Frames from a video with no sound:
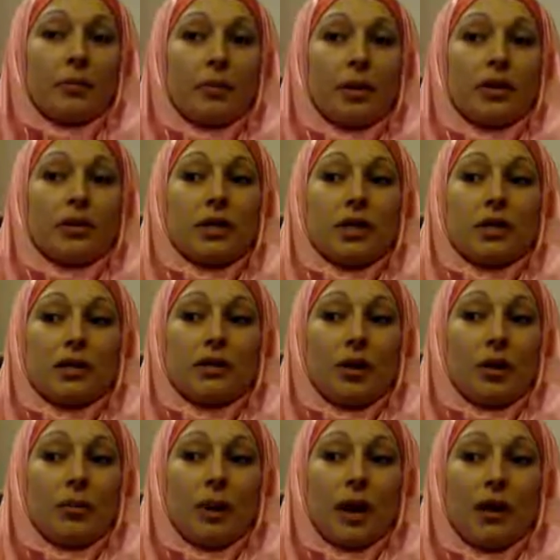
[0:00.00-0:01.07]
because it's
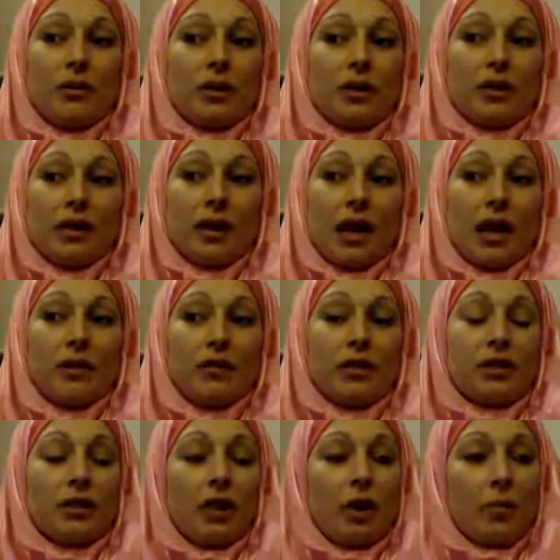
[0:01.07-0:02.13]
not about this life.
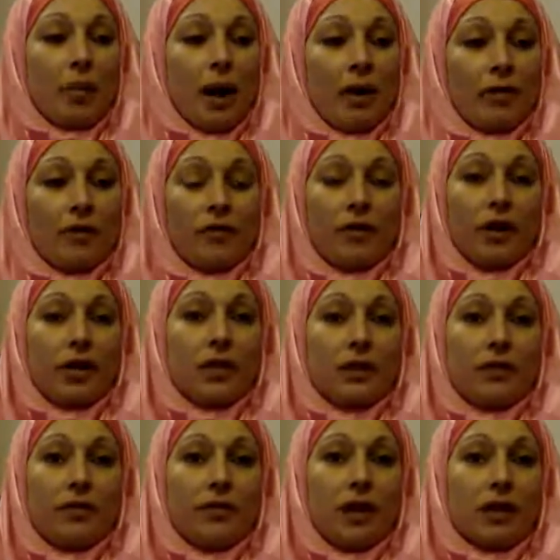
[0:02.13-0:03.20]
It's not about
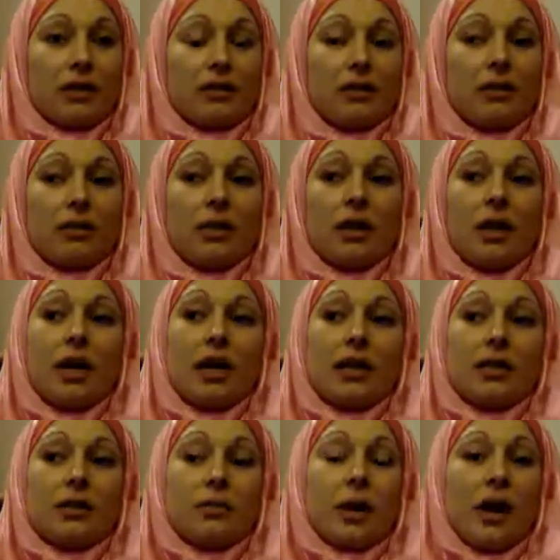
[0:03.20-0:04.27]
feeding the vessel.
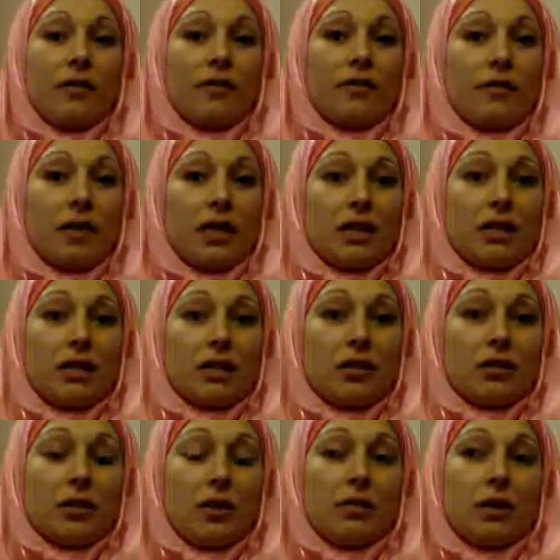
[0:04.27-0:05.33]
It's about feeding the
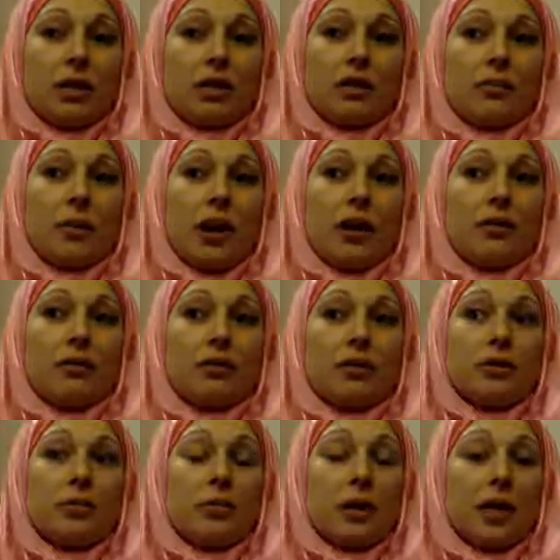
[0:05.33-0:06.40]
soul. It's about
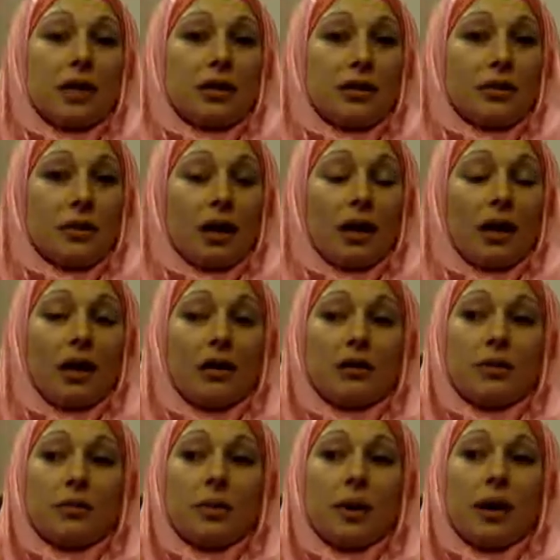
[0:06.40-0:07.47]
submitting to Allah.
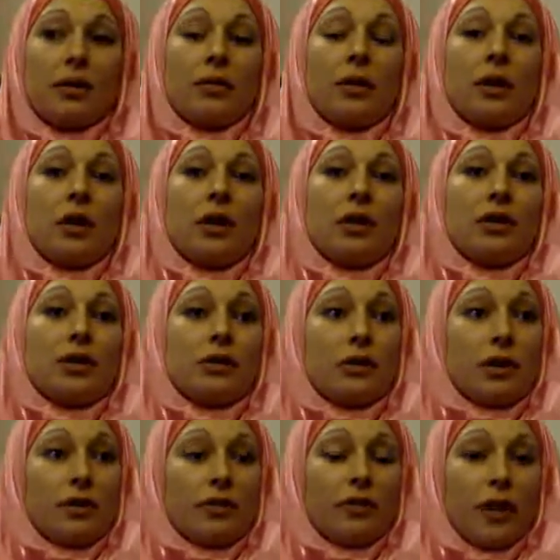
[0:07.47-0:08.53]
It's about
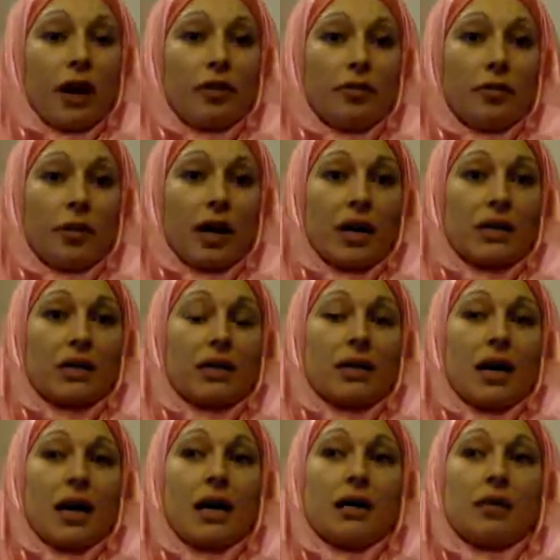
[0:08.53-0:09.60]
doing your 5 prayers a
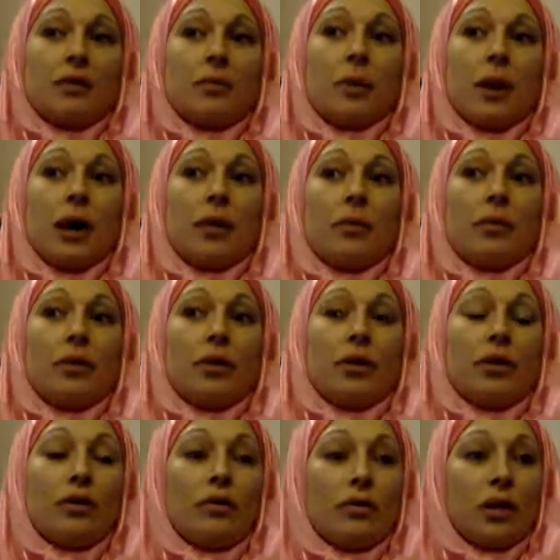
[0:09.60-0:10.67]
day. It's about
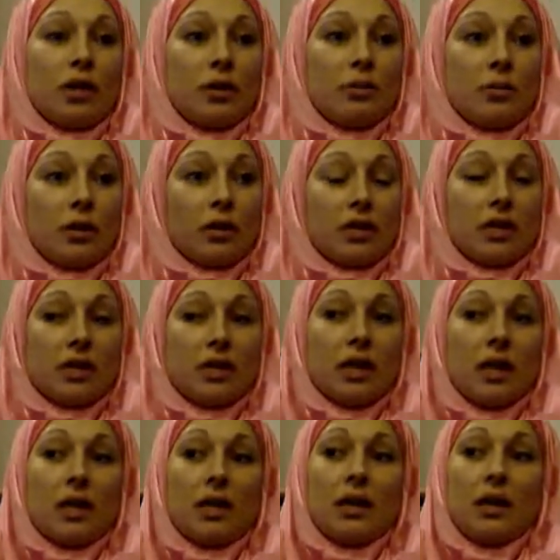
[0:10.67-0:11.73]
covering your
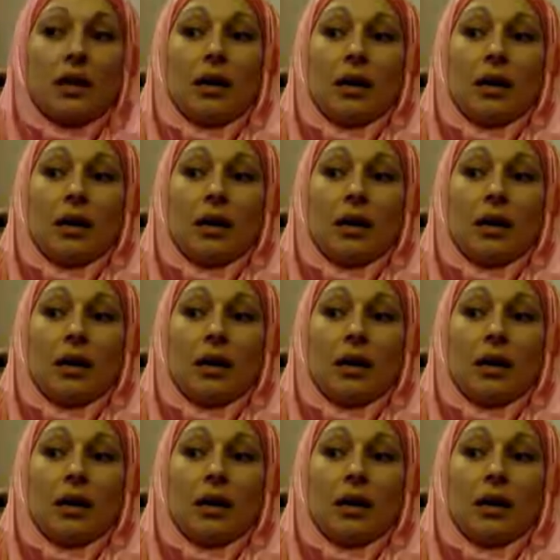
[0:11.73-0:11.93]
modesty.